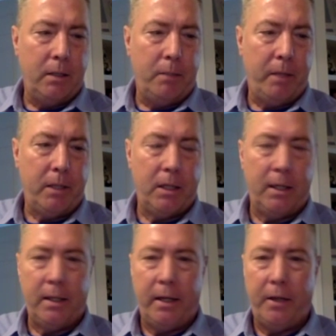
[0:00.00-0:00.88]
see the
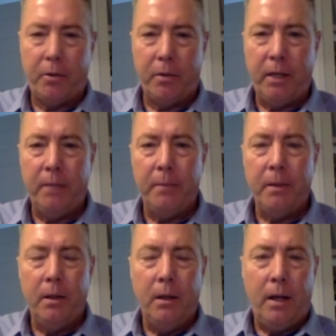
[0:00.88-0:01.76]
patient at day three.